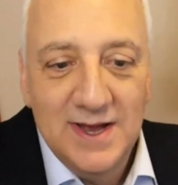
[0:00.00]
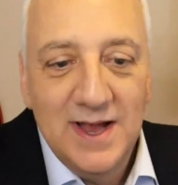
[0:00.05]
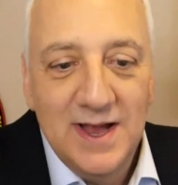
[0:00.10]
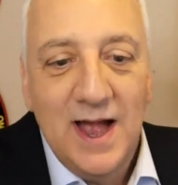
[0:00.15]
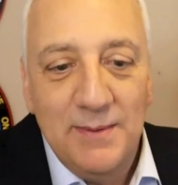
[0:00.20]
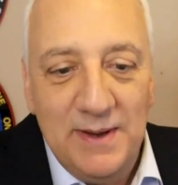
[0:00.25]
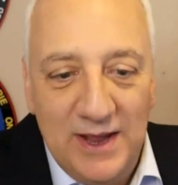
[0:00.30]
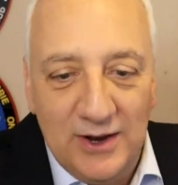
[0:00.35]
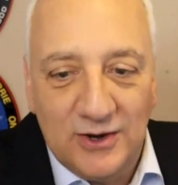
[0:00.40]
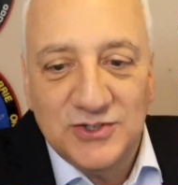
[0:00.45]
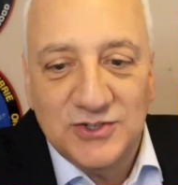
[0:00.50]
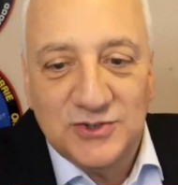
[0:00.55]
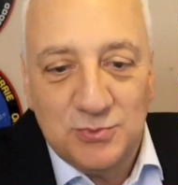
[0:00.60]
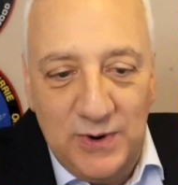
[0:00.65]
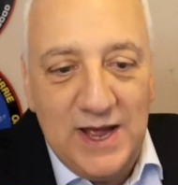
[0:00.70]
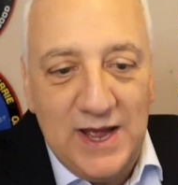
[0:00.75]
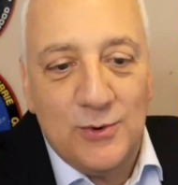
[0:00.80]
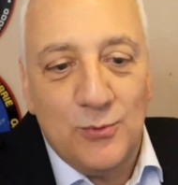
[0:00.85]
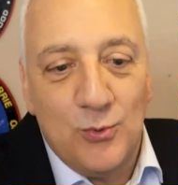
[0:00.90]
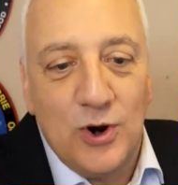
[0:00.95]
I mean, because we
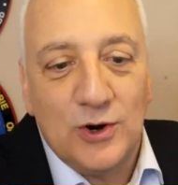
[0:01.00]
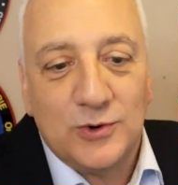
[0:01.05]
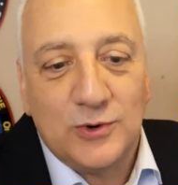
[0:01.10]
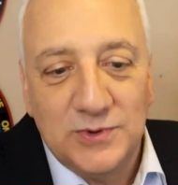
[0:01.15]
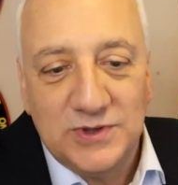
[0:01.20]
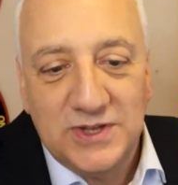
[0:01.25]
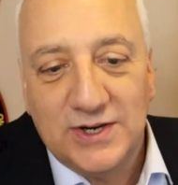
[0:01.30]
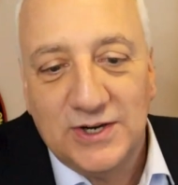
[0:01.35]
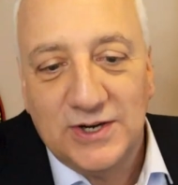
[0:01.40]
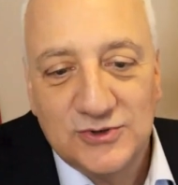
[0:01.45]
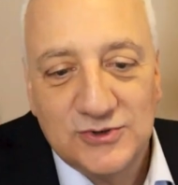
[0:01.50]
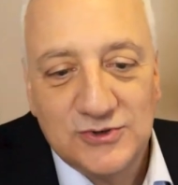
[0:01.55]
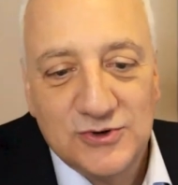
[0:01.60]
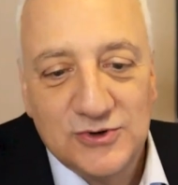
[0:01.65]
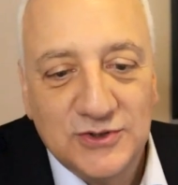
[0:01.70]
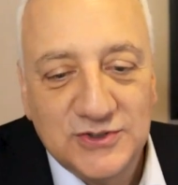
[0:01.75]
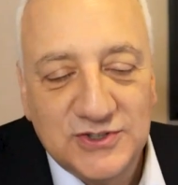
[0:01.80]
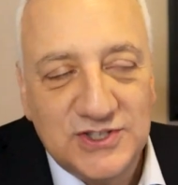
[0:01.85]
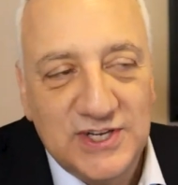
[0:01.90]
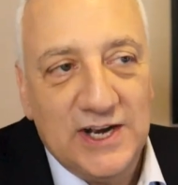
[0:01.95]
had worked with the control
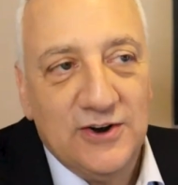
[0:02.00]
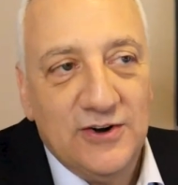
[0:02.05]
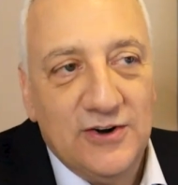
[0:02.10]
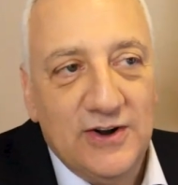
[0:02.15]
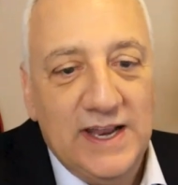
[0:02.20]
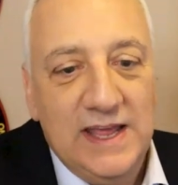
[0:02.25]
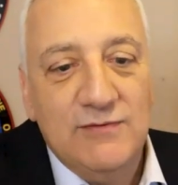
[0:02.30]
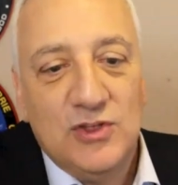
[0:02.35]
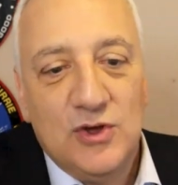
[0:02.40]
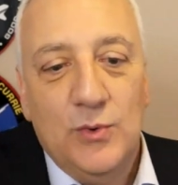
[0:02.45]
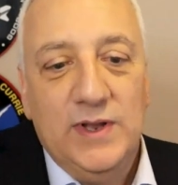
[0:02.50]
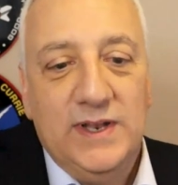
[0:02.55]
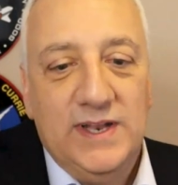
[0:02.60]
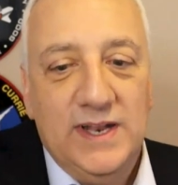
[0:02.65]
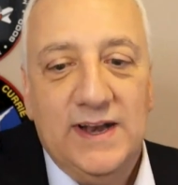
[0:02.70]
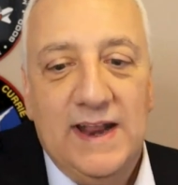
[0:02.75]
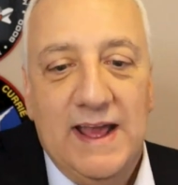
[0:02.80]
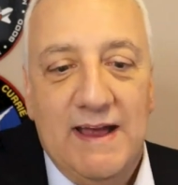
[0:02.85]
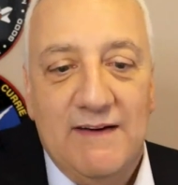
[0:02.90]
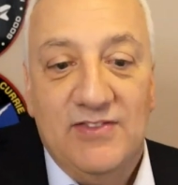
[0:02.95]
center, and even though we
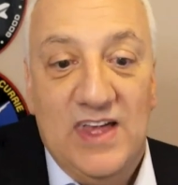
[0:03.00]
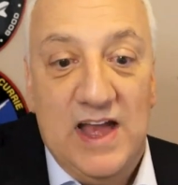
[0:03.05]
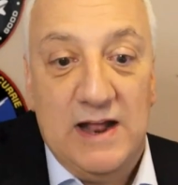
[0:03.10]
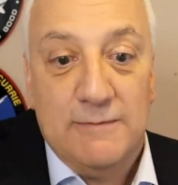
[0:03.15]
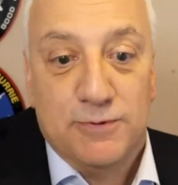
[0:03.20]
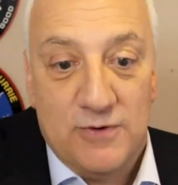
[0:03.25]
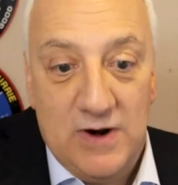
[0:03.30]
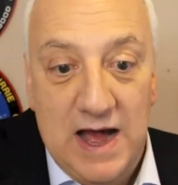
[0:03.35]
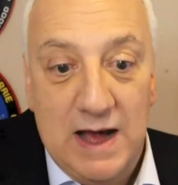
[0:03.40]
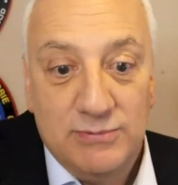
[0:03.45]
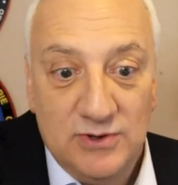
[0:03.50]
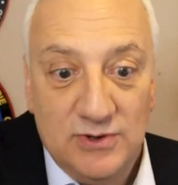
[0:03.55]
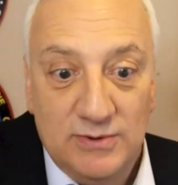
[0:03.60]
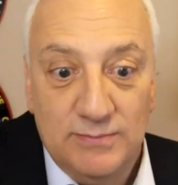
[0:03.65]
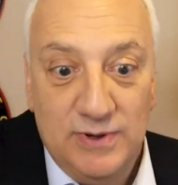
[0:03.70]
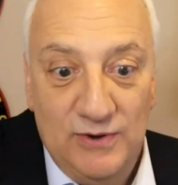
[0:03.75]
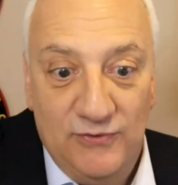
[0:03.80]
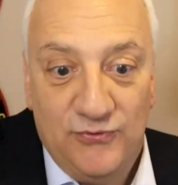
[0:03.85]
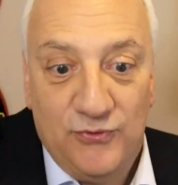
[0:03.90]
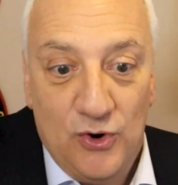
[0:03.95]
didn't have that problem
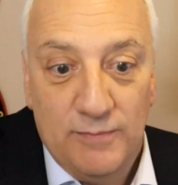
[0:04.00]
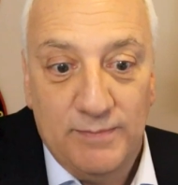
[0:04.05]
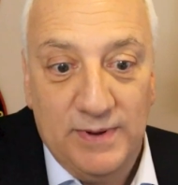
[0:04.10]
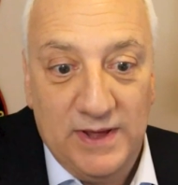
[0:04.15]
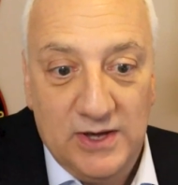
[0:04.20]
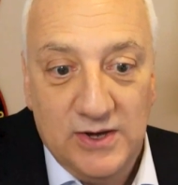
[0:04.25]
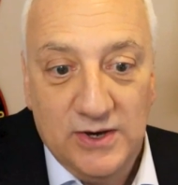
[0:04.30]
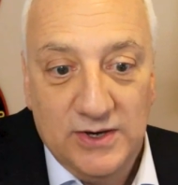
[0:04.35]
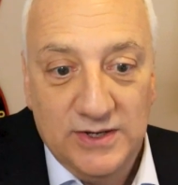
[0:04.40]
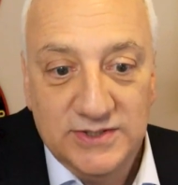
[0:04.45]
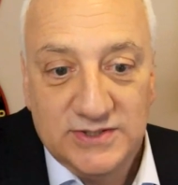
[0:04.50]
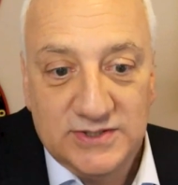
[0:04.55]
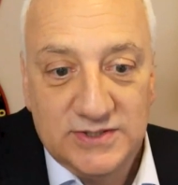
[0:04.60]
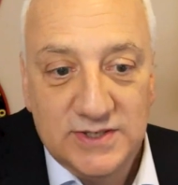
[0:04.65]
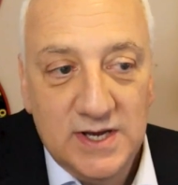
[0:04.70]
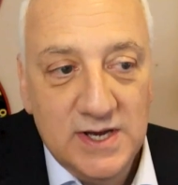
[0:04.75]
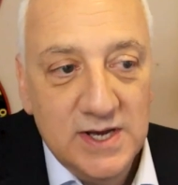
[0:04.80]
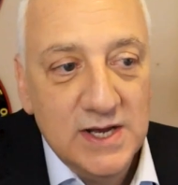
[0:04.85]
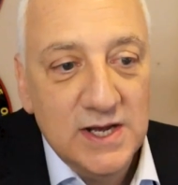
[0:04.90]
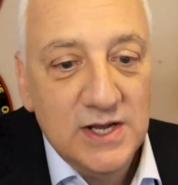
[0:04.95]
before, because
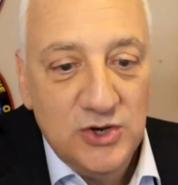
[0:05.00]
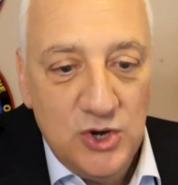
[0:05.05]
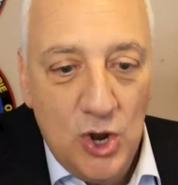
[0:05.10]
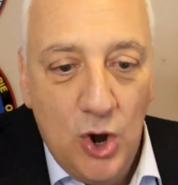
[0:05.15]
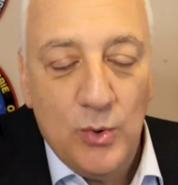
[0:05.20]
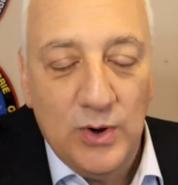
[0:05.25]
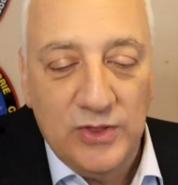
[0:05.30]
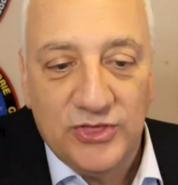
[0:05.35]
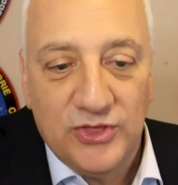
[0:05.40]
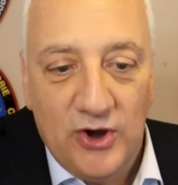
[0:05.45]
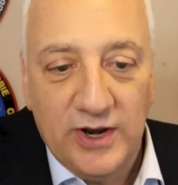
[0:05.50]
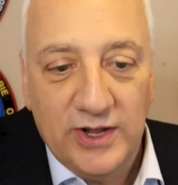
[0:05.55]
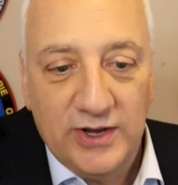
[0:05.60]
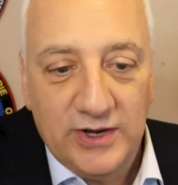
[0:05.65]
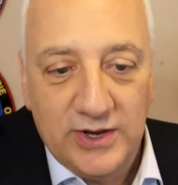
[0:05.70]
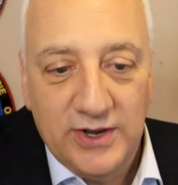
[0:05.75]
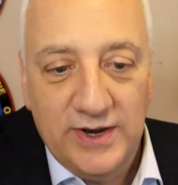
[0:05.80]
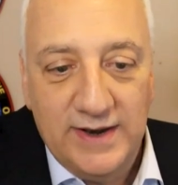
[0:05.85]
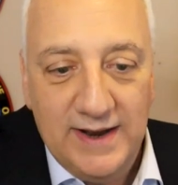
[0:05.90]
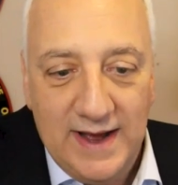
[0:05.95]
no one thought it
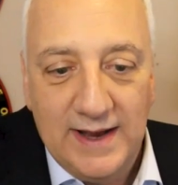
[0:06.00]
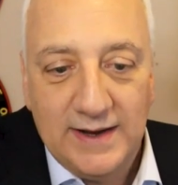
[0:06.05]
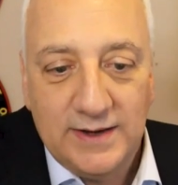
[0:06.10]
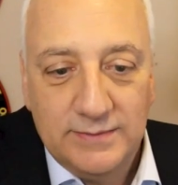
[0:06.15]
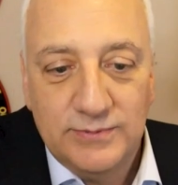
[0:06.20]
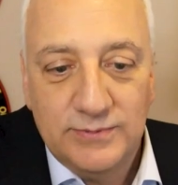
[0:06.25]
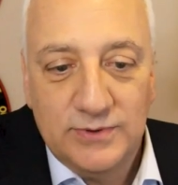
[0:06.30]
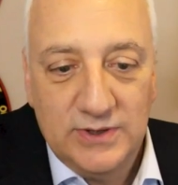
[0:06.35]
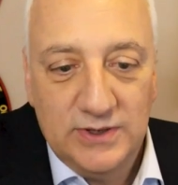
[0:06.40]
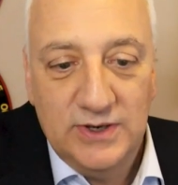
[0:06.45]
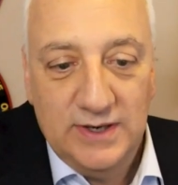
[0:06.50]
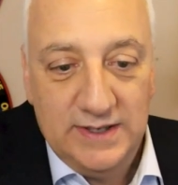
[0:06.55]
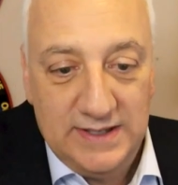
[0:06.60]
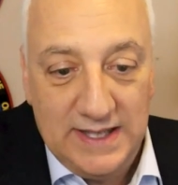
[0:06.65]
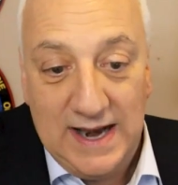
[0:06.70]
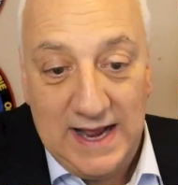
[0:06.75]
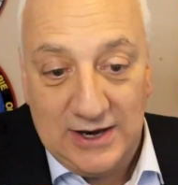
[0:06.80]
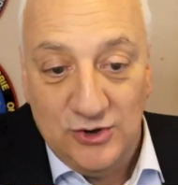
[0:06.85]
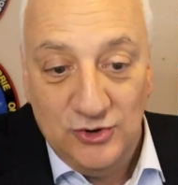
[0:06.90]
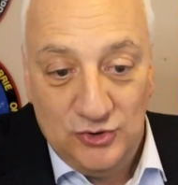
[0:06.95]
could I,
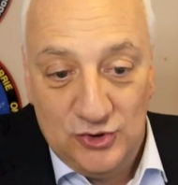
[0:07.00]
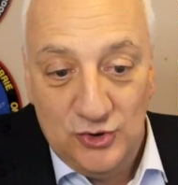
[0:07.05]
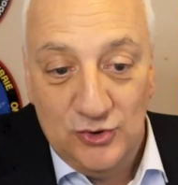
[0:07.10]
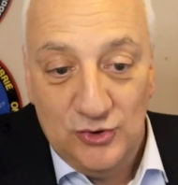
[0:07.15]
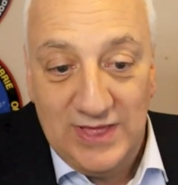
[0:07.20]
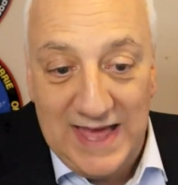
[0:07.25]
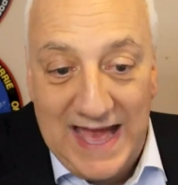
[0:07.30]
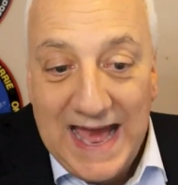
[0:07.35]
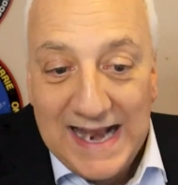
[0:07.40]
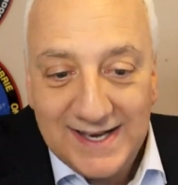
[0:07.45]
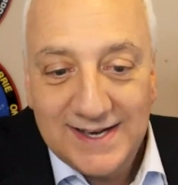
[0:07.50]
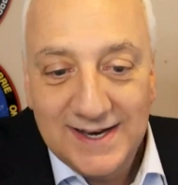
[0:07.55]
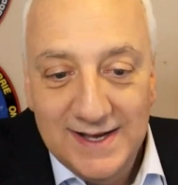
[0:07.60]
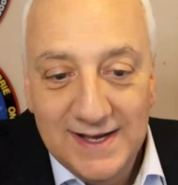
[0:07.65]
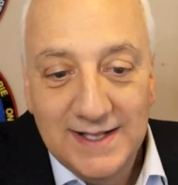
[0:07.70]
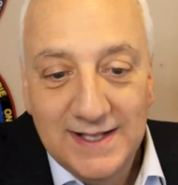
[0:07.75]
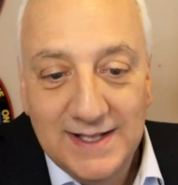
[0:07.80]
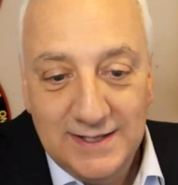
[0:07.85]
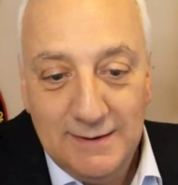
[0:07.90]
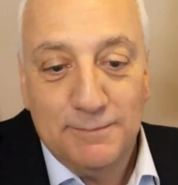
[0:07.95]
that I could do that
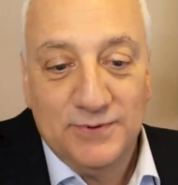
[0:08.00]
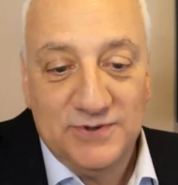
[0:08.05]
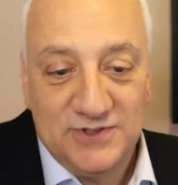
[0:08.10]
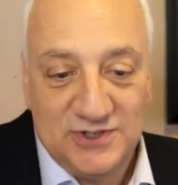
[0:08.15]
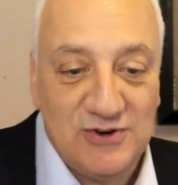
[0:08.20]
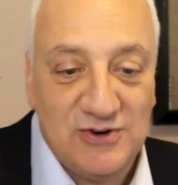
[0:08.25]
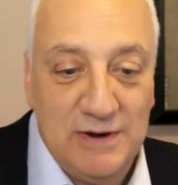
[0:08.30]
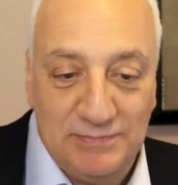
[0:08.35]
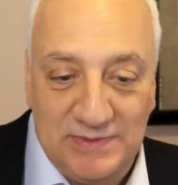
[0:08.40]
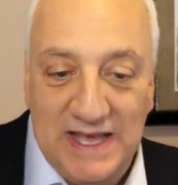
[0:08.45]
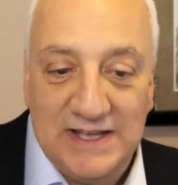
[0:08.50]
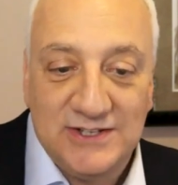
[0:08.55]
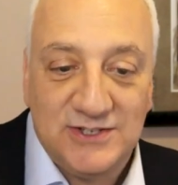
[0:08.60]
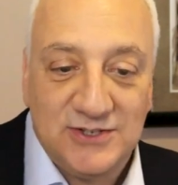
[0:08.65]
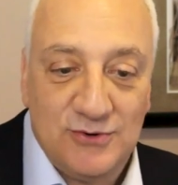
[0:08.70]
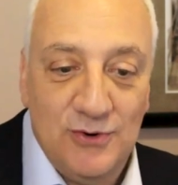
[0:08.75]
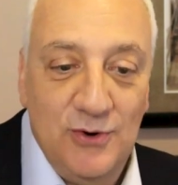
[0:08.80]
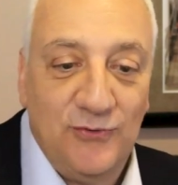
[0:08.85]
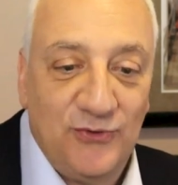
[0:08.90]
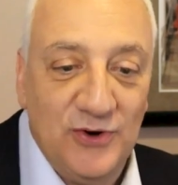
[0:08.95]
to strip that
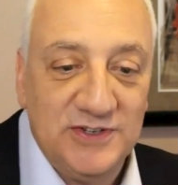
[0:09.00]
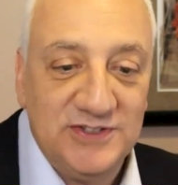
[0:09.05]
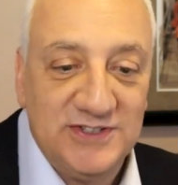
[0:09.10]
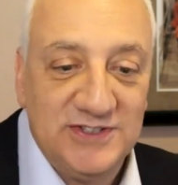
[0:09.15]
screw, for